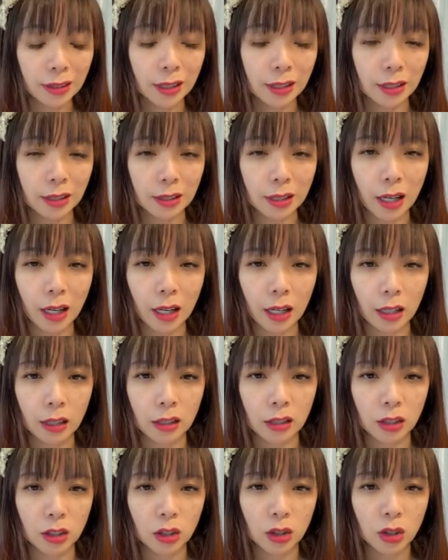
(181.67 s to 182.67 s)
this
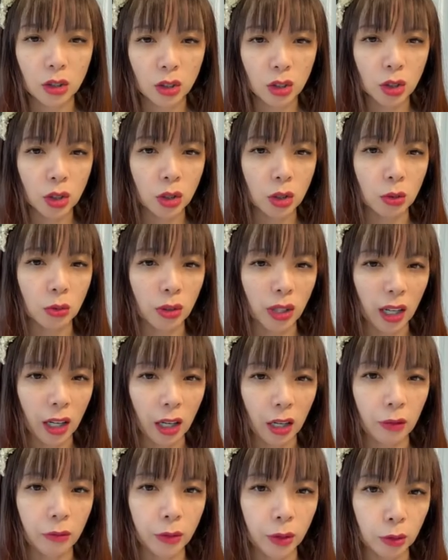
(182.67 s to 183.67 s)
time to
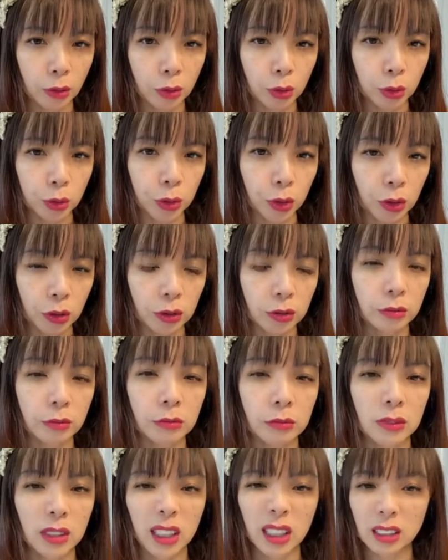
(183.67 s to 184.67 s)
help you grow
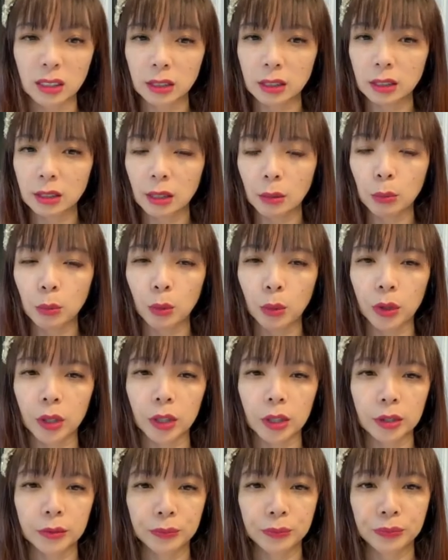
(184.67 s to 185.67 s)
in somewhere.